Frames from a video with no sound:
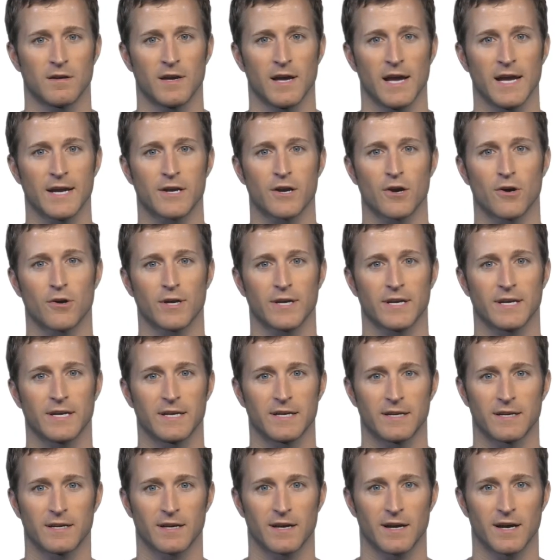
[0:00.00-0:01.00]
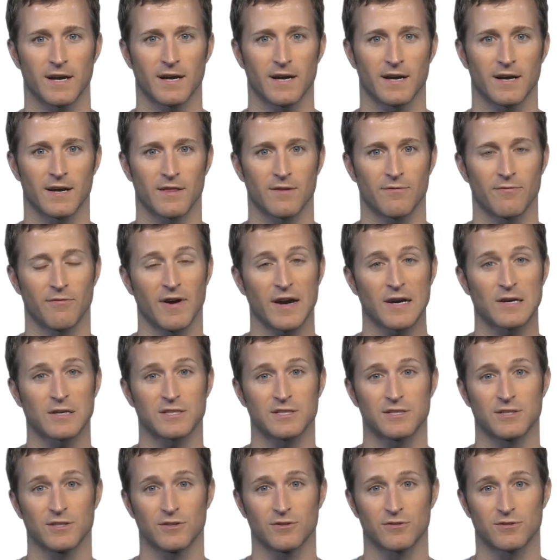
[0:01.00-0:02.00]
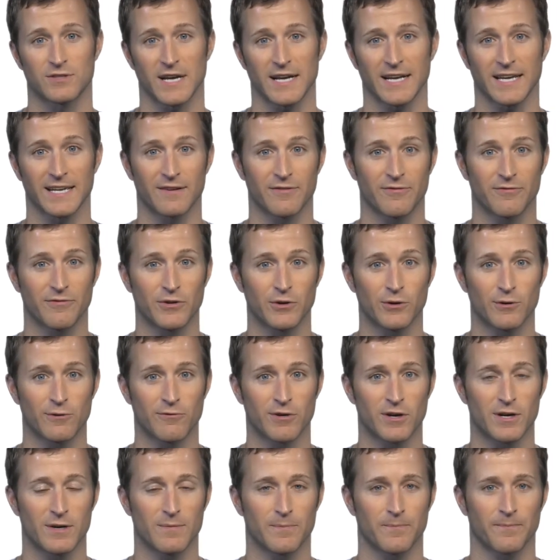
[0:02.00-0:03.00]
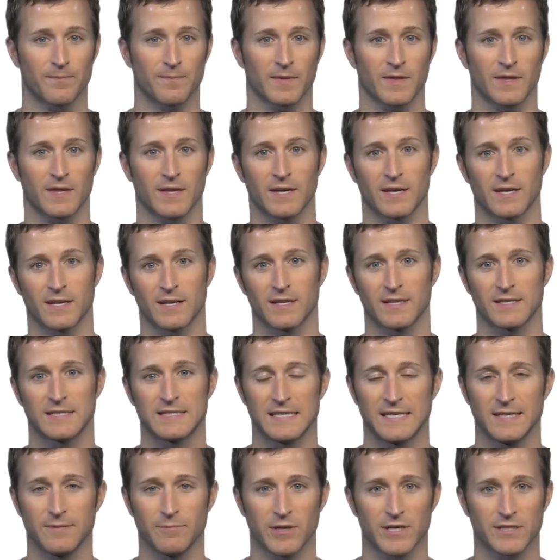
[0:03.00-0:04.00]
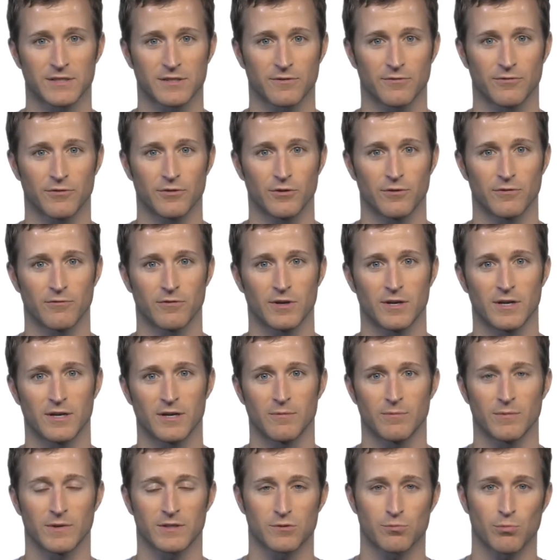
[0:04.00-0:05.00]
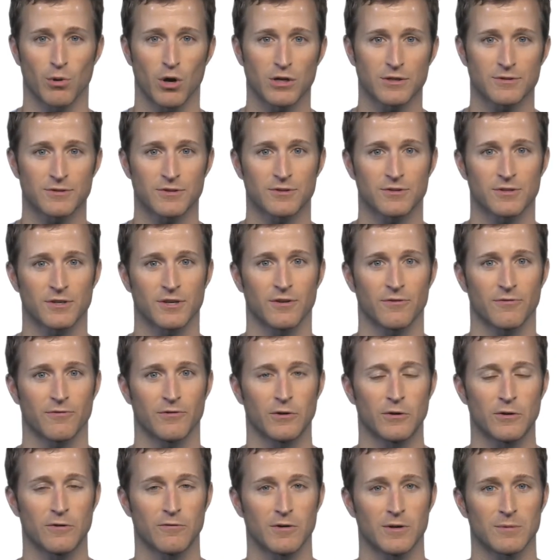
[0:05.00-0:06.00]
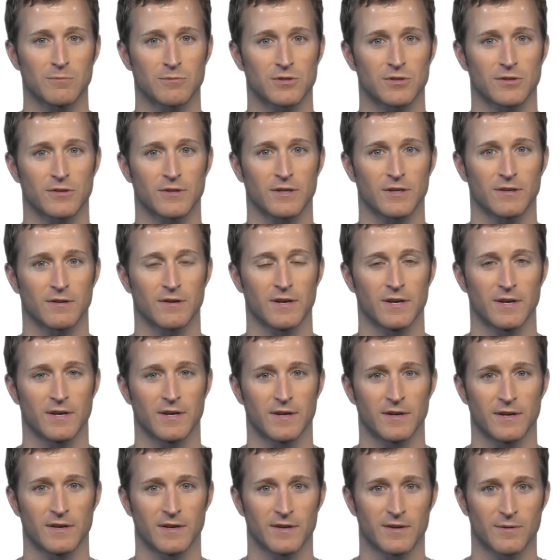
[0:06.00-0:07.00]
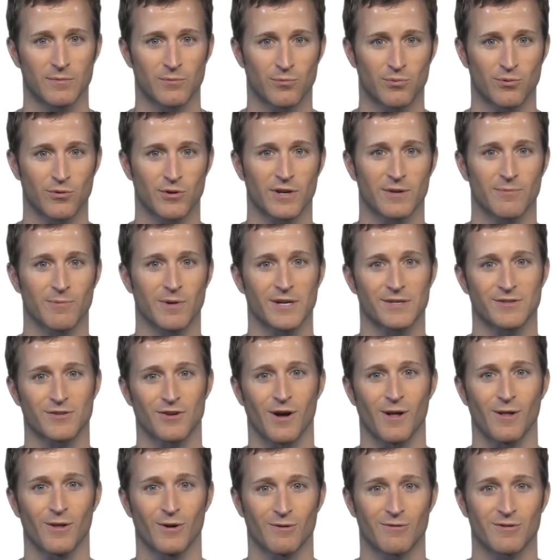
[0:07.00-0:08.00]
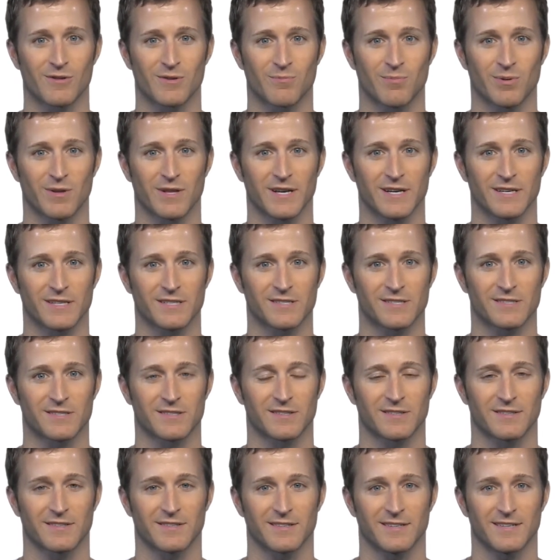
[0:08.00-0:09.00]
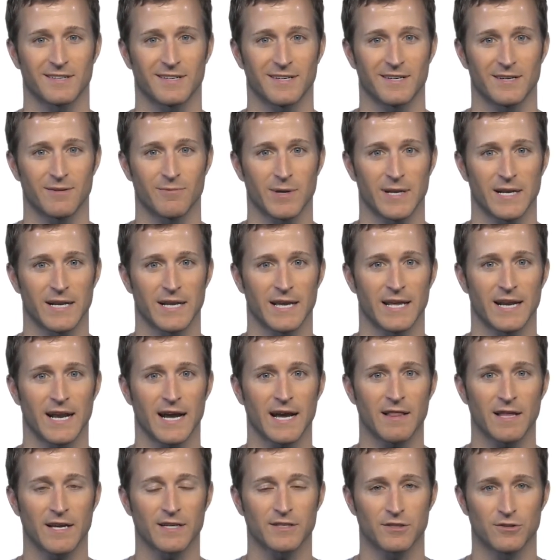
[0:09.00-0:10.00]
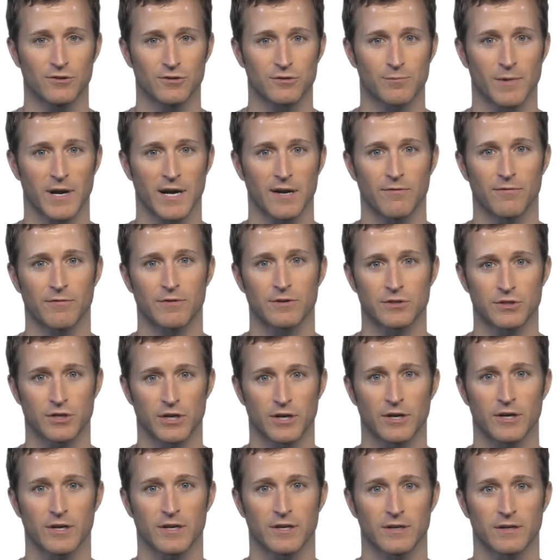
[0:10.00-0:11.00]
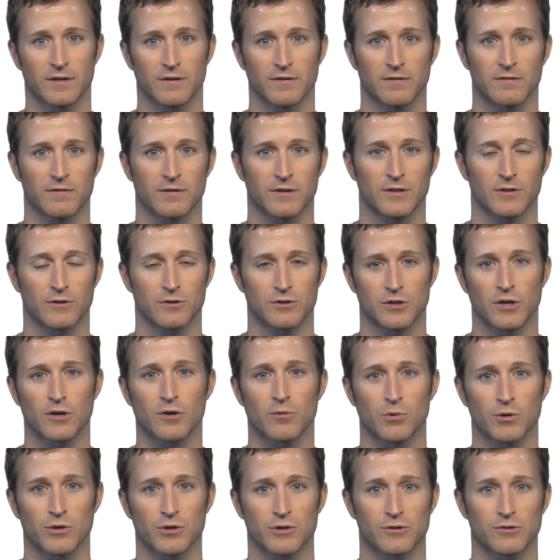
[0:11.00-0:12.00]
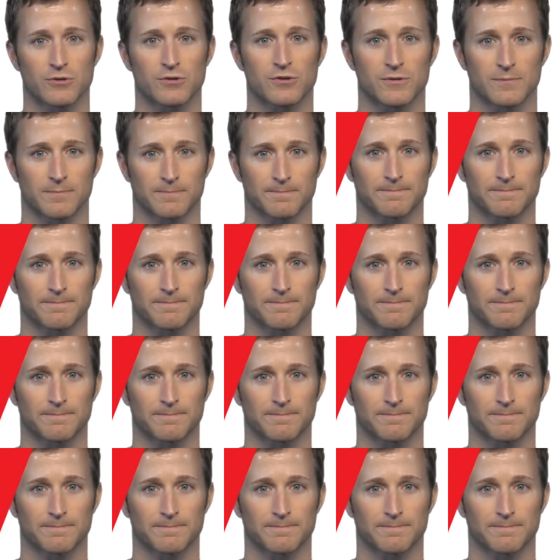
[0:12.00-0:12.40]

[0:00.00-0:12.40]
Hey Cody, uh, the fire suits, I get a few of them, then the team gets a few of them, the sponsors get a few of them, so they're pretty much all over the place. Um, and, and I like to use mine for charity, you know, charitable use.